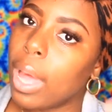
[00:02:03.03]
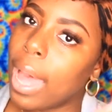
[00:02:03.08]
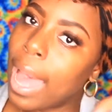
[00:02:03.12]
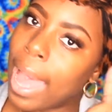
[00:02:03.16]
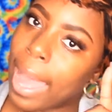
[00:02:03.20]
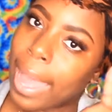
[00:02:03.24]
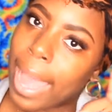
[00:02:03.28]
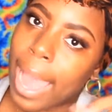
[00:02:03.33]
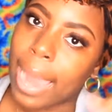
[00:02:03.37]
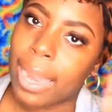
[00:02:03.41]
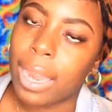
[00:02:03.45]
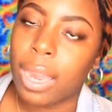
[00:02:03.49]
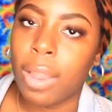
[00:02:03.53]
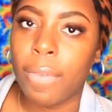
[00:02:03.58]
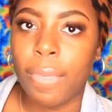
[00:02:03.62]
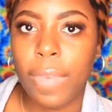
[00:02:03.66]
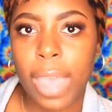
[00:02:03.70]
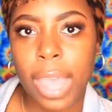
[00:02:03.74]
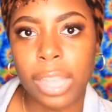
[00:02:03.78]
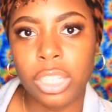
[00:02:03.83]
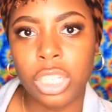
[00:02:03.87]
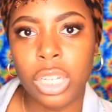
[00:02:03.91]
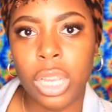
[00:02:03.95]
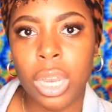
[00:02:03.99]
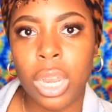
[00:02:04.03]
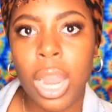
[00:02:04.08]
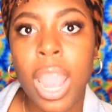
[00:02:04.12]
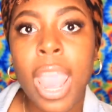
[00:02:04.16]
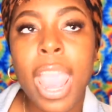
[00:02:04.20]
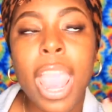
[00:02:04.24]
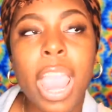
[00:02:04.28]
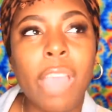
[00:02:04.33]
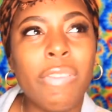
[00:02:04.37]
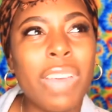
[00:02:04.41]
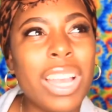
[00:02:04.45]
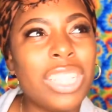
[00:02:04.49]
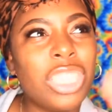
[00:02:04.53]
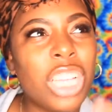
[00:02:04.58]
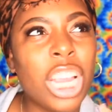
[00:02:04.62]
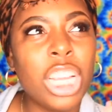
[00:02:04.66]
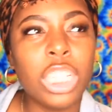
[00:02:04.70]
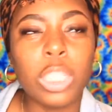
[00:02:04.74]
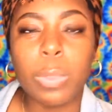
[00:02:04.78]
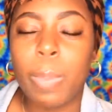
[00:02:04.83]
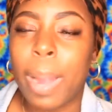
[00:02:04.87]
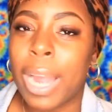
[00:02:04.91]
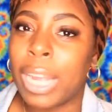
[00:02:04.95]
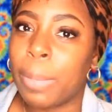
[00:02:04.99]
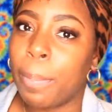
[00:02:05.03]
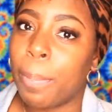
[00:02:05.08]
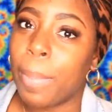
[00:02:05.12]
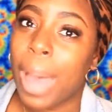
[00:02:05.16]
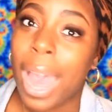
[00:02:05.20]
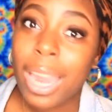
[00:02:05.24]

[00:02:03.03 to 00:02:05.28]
I got an infection. If I changed my